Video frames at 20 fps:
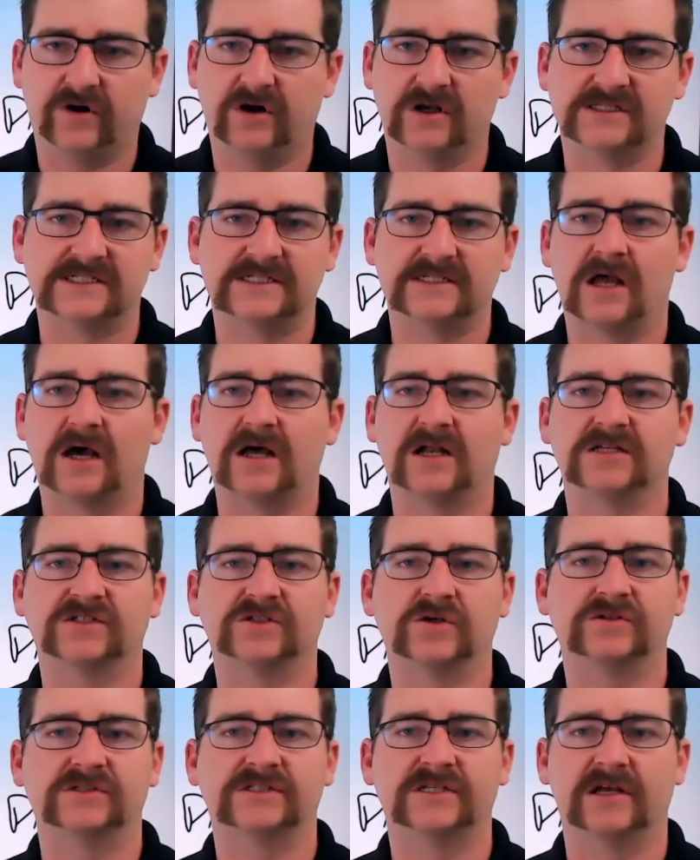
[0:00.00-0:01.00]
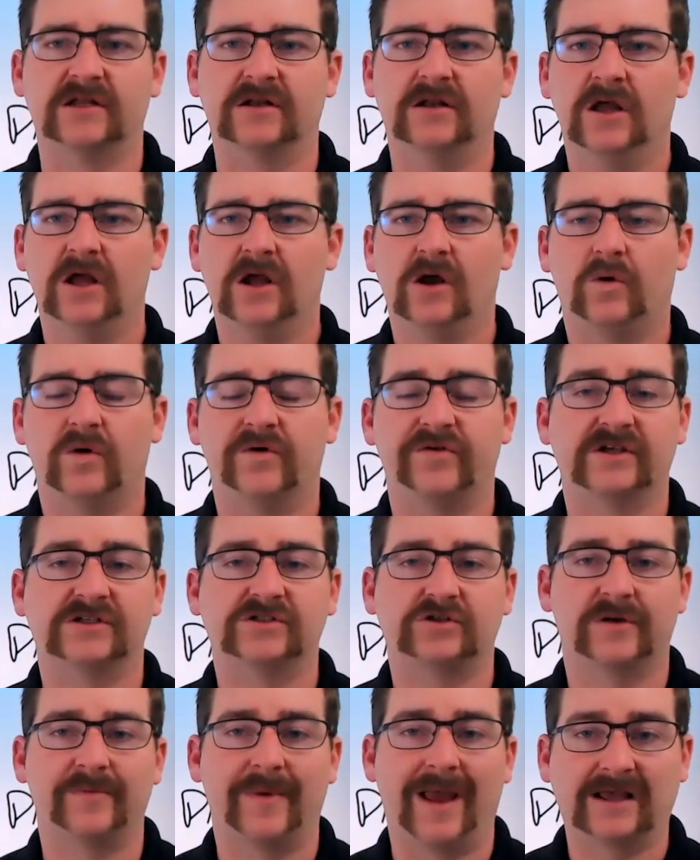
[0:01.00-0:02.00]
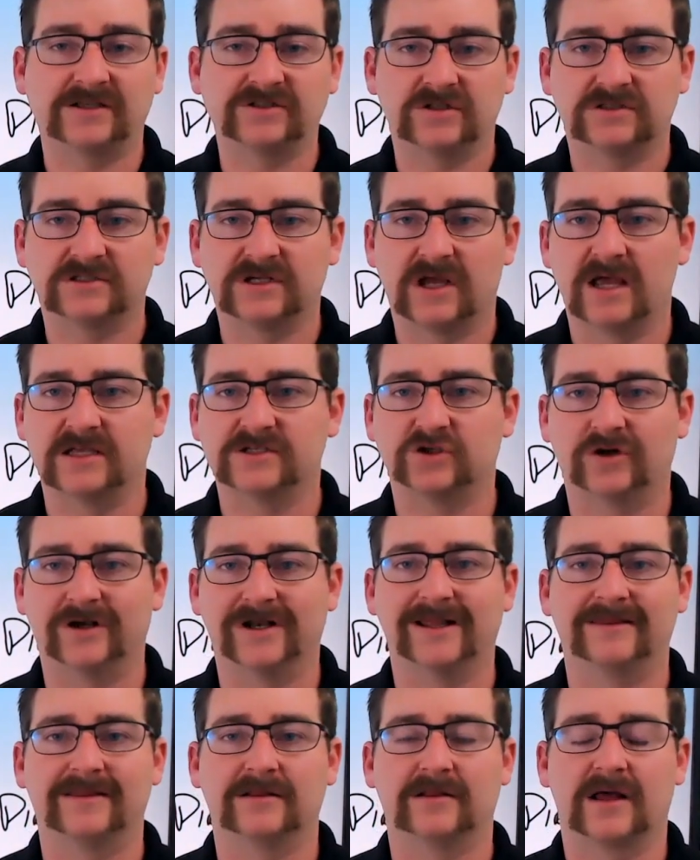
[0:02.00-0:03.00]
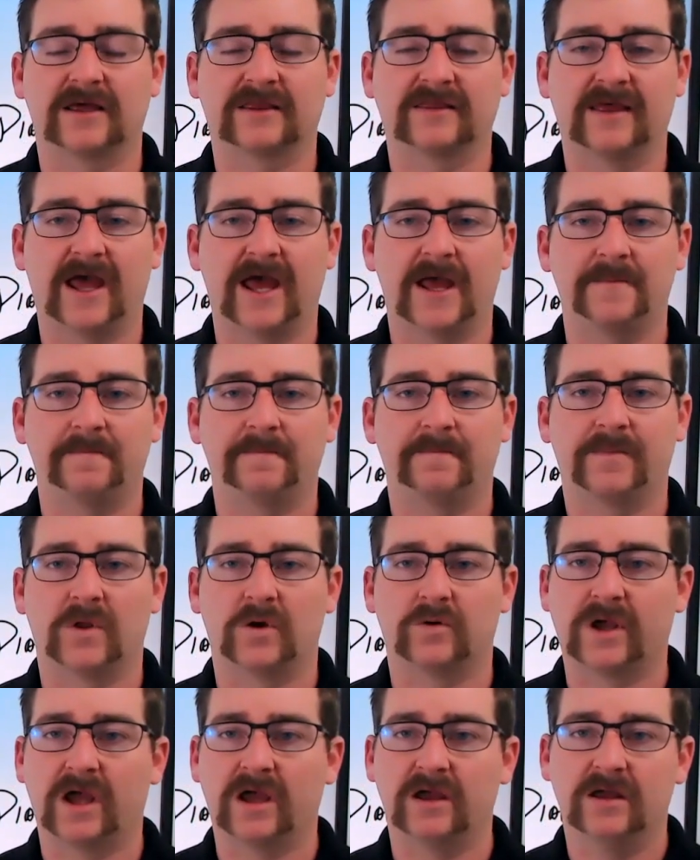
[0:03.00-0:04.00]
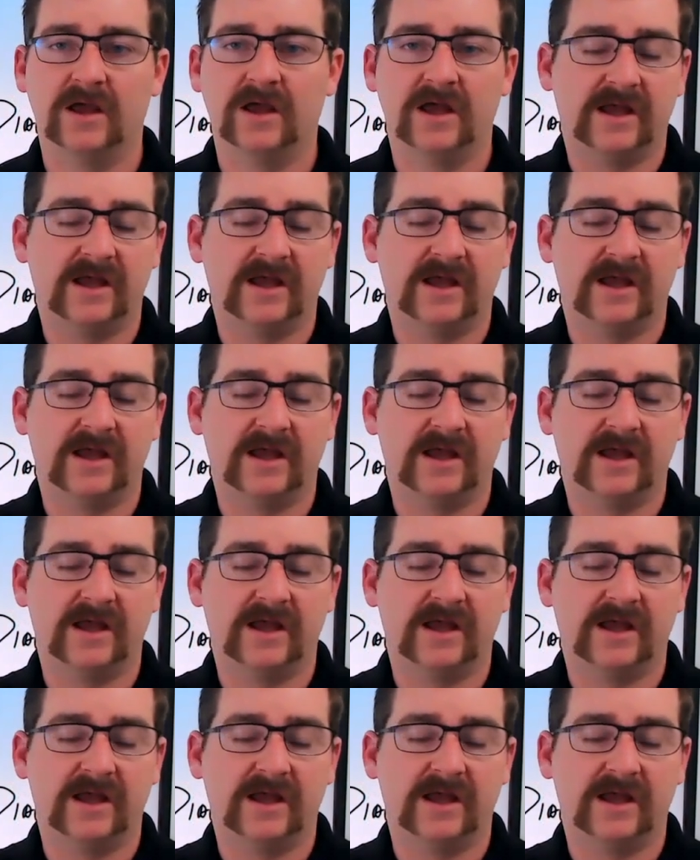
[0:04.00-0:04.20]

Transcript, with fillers: It's not associated with extreme exercise or anything like that, okay?